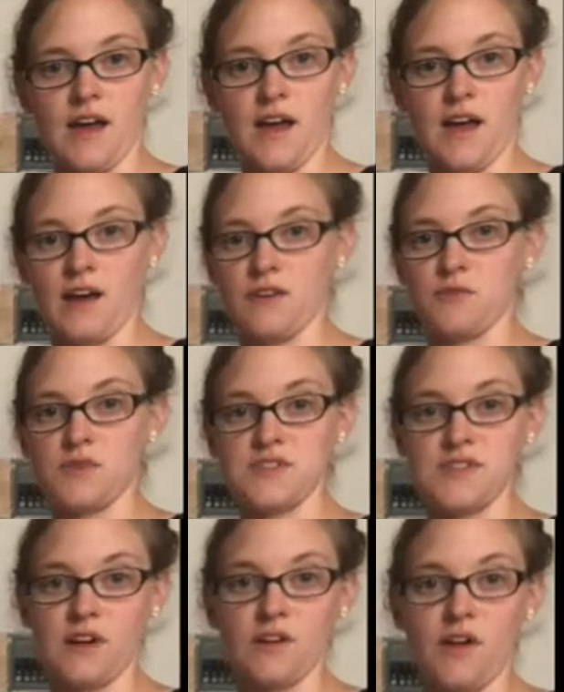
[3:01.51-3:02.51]
And
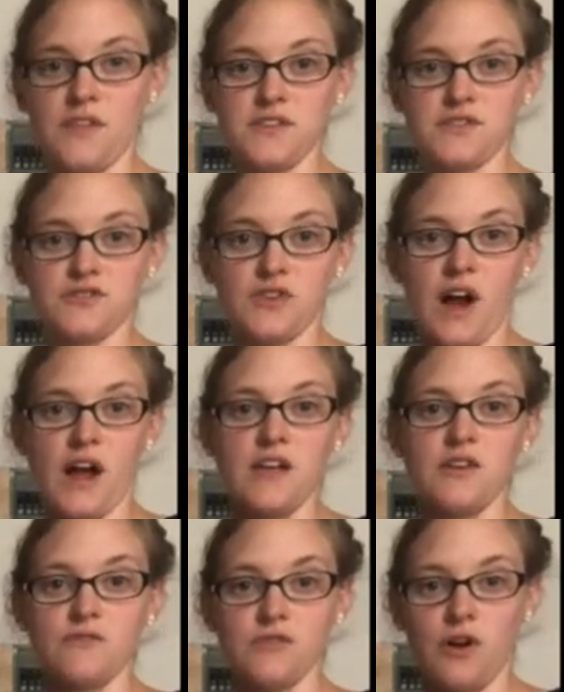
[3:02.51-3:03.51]
once that cloth is dry,
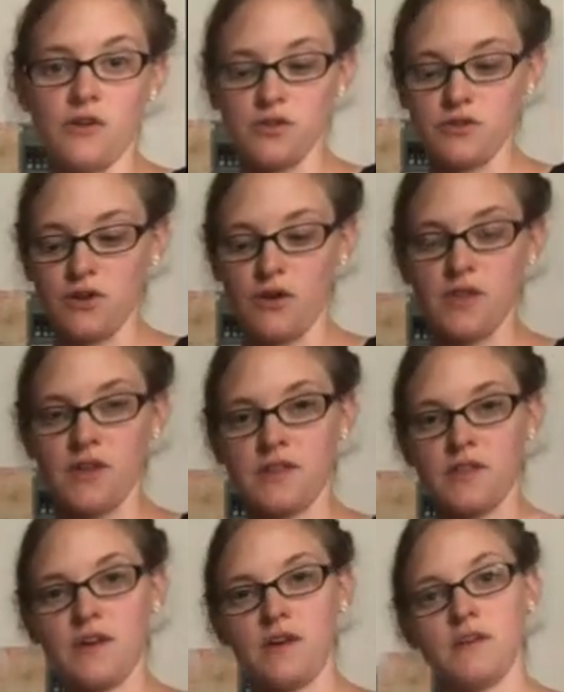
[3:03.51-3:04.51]
you know
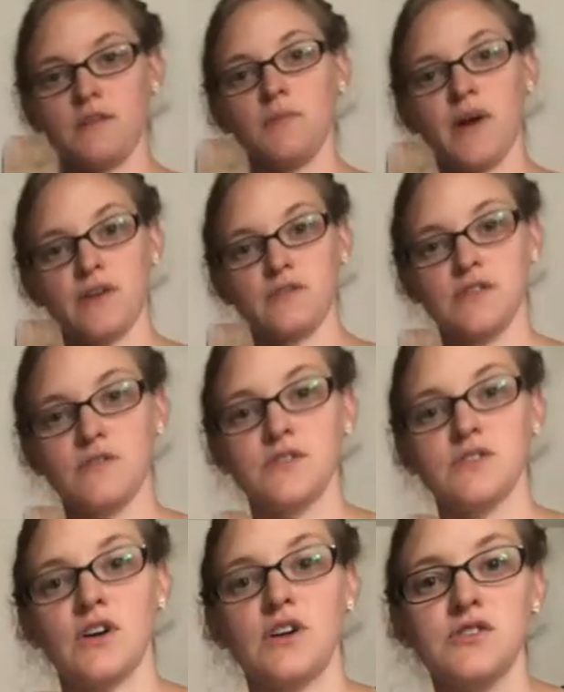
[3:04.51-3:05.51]
that the micro
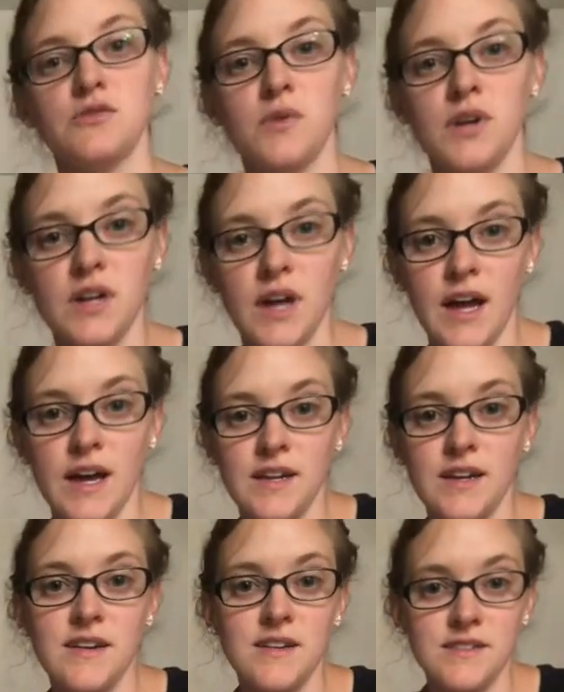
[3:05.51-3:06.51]
silver's gone to work and
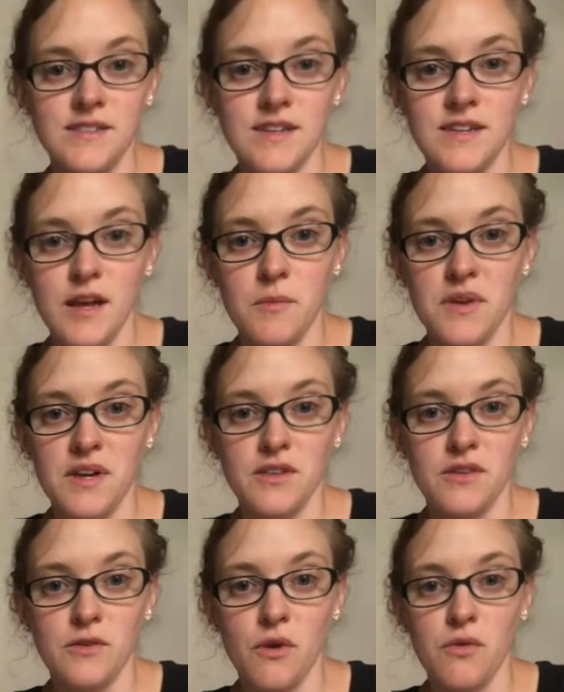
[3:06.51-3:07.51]
it is inhibiting
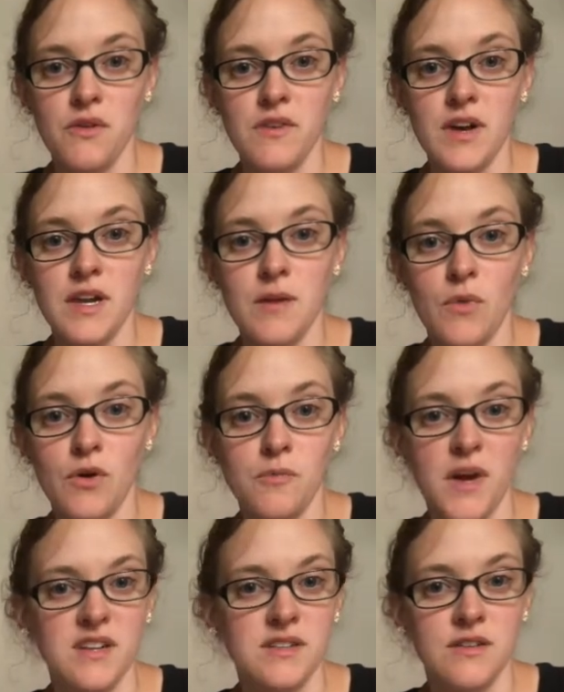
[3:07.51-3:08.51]
the growth of any mold,
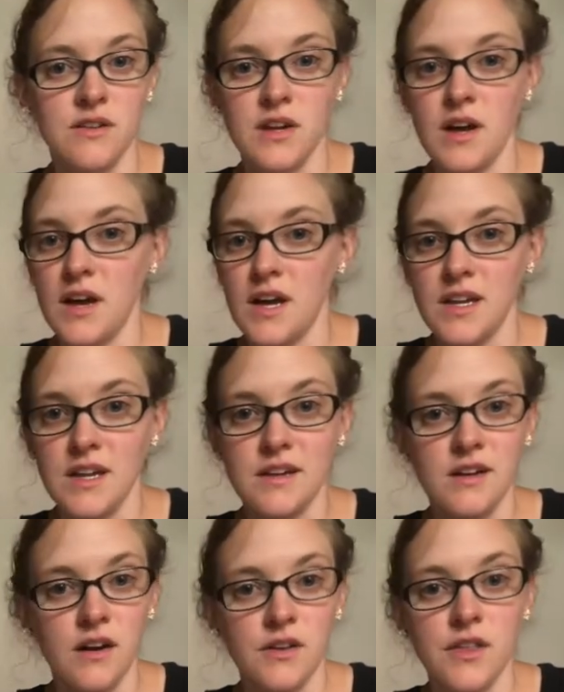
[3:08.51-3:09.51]
bacteria, any
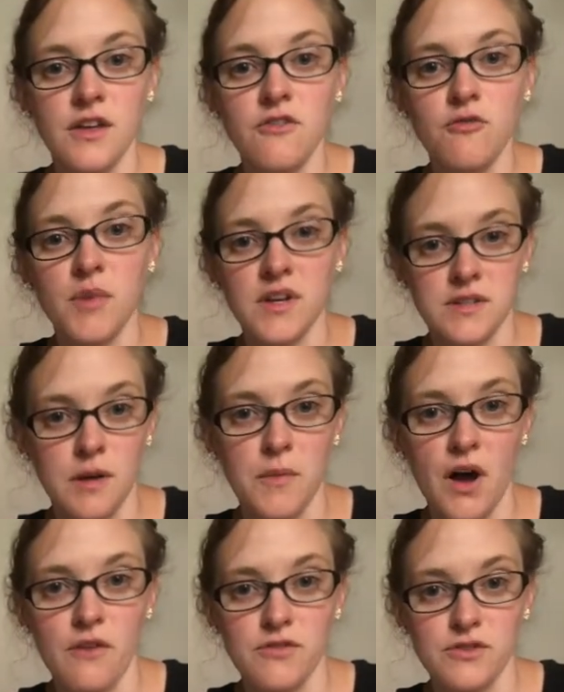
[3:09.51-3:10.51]
gunk that you've picked up
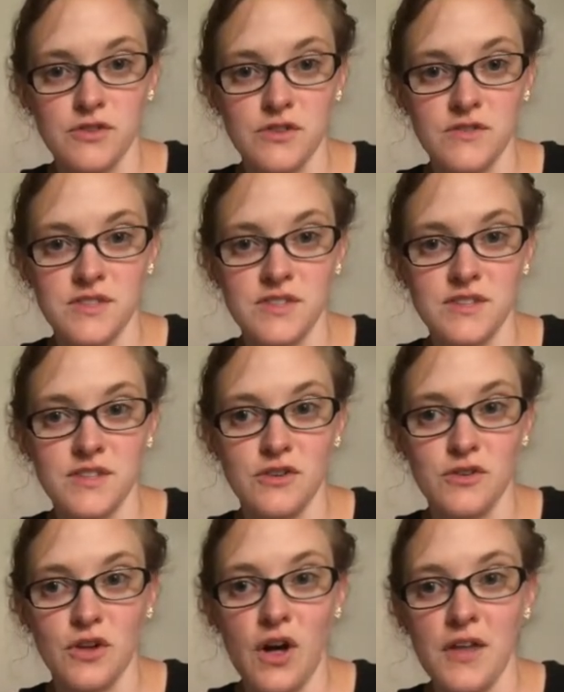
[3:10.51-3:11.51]
off your surfaces in
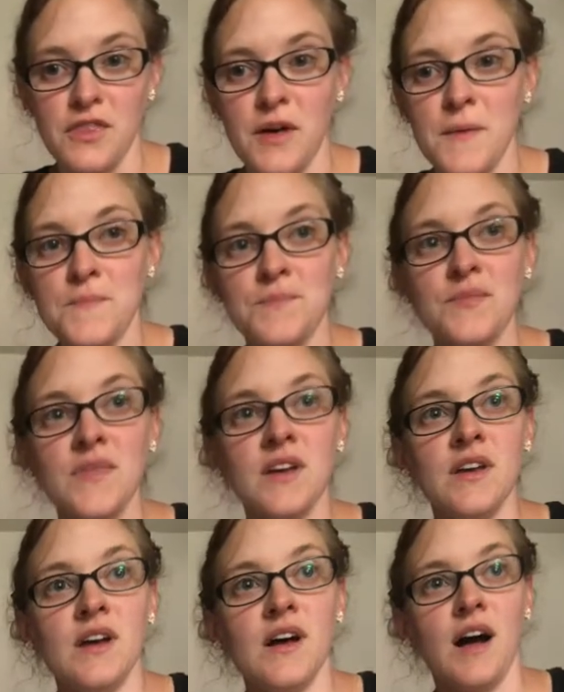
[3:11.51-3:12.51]
your cloth.
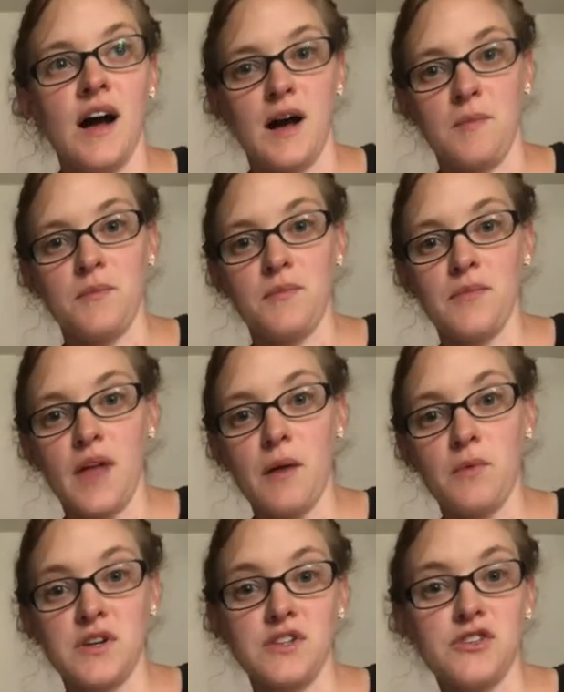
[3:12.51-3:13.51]
I
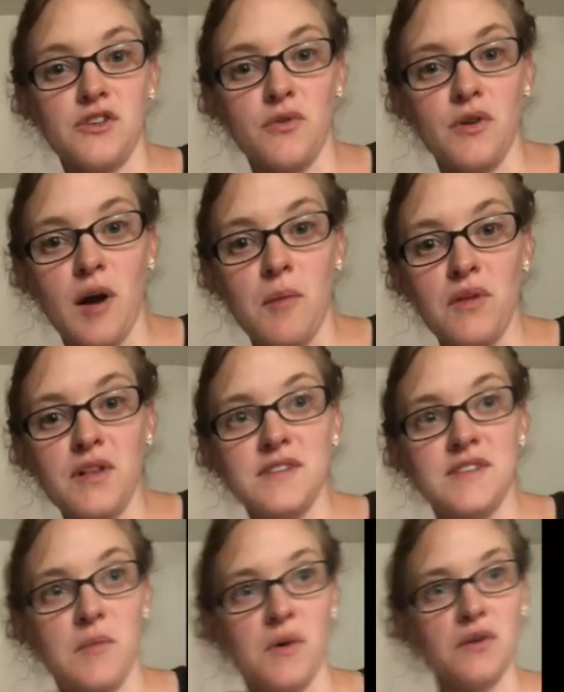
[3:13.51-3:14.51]
wanna show you a couple of
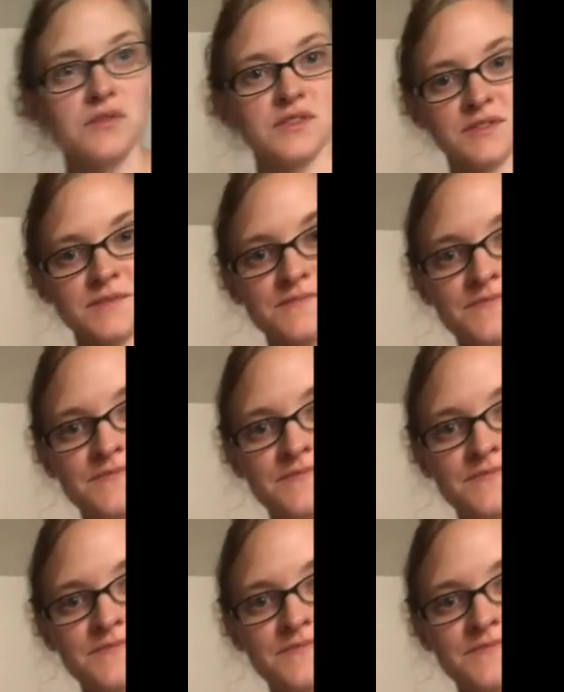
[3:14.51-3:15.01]
demos